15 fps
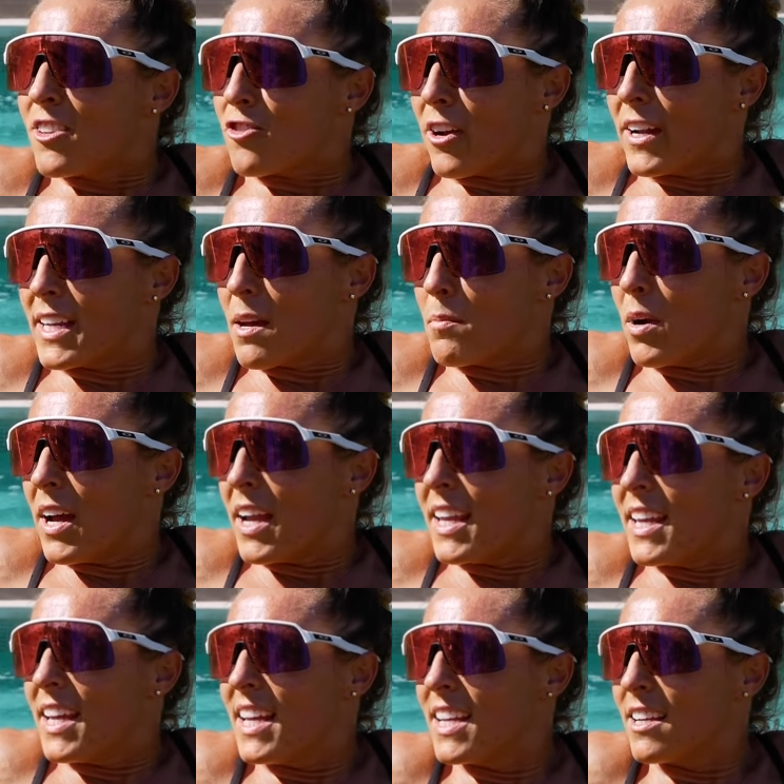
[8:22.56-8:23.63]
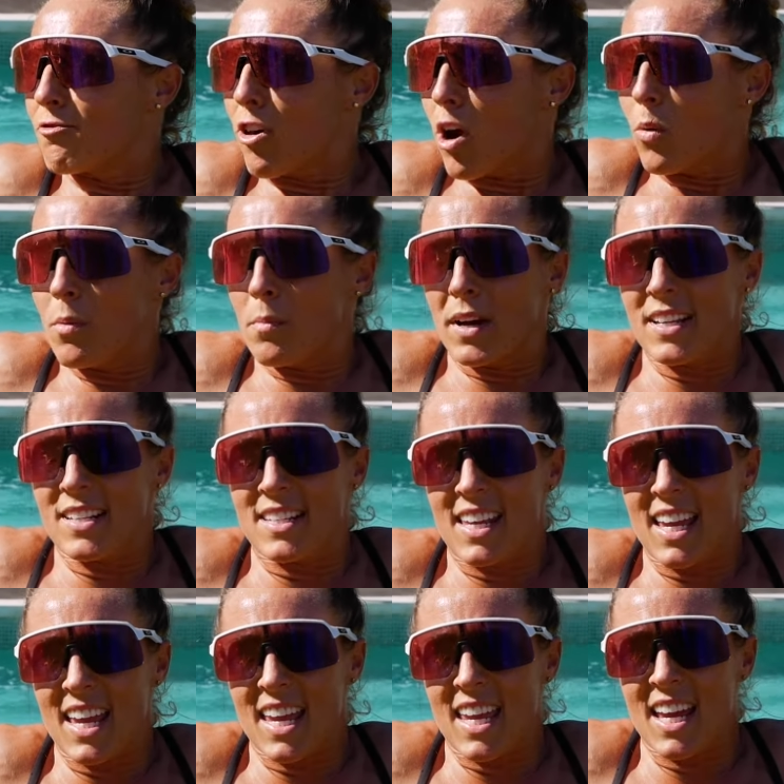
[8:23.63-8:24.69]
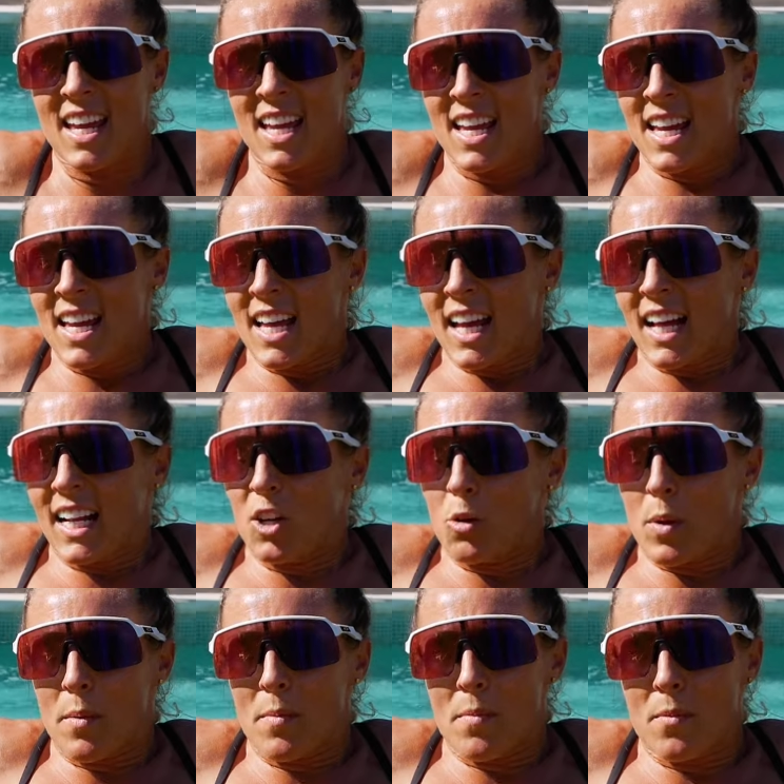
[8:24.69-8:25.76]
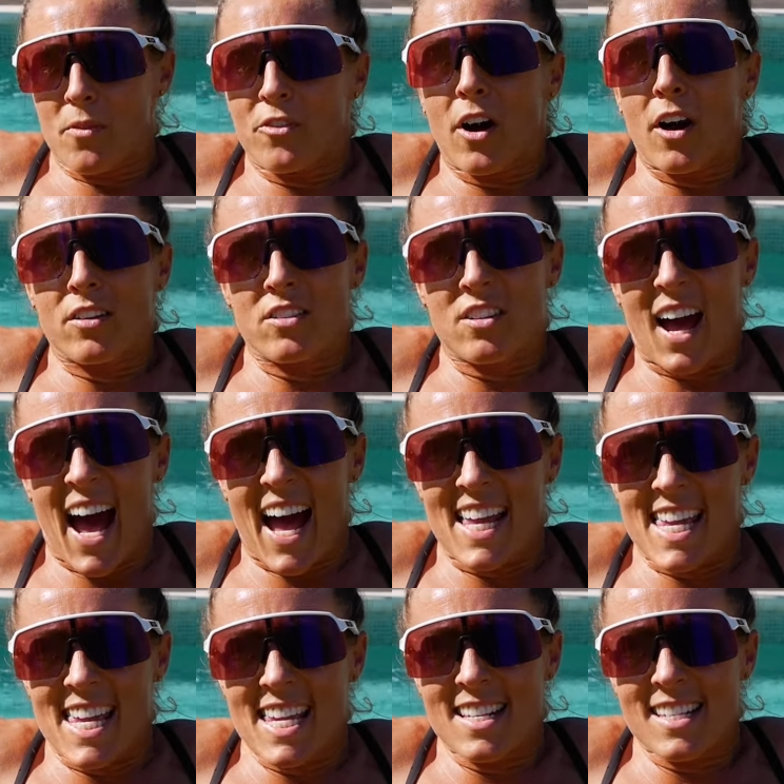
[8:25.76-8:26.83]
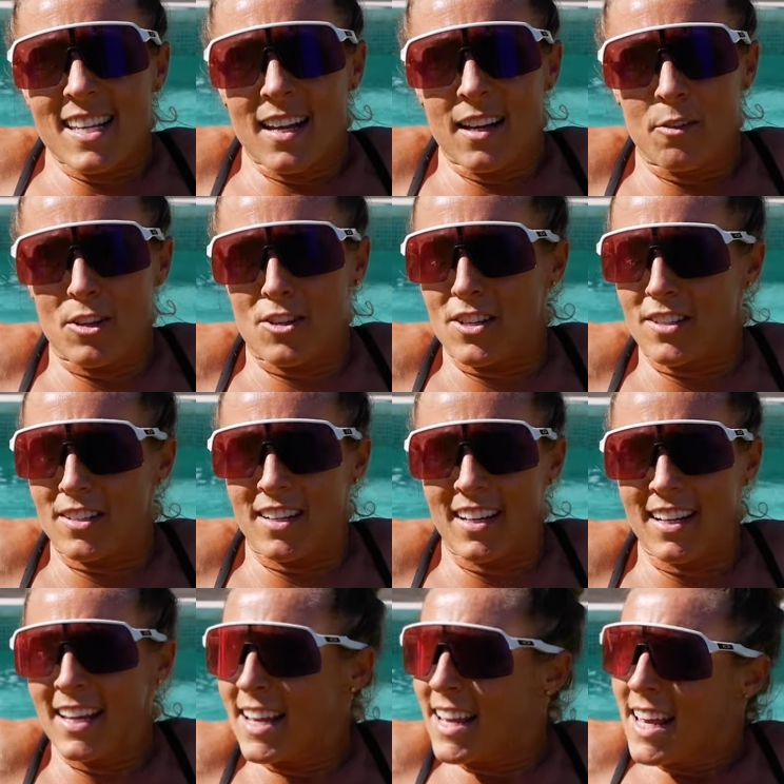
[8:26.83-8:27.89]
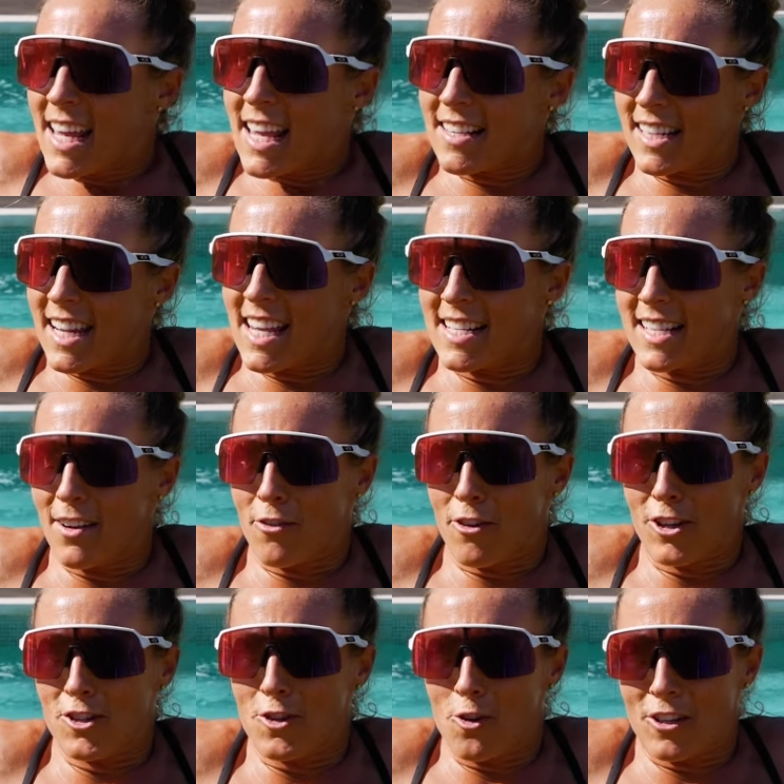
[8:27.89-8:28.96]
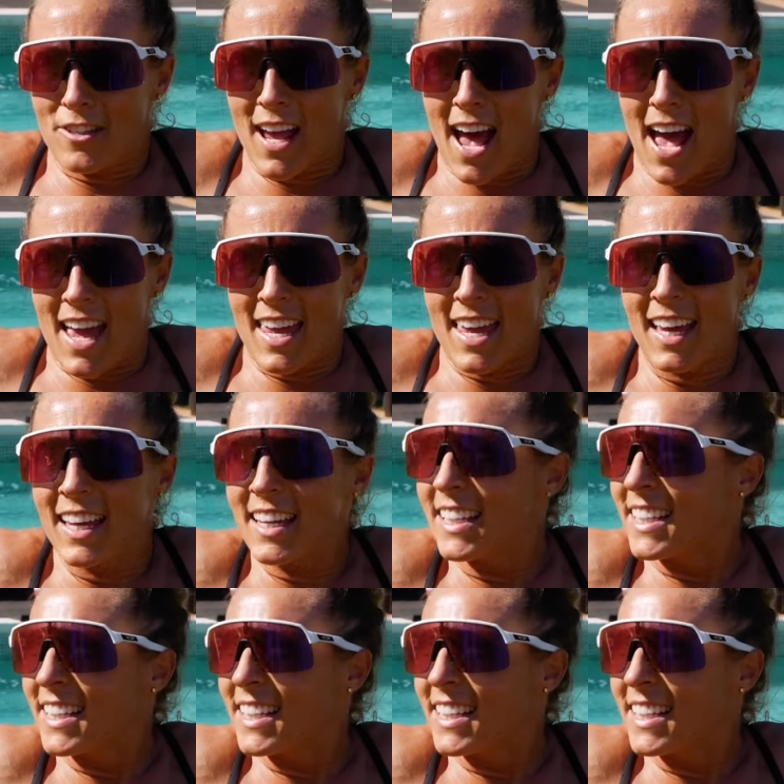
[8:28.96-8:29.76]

trying to get my row and my ski a little bit faster at ease, which isn't easy for a short A.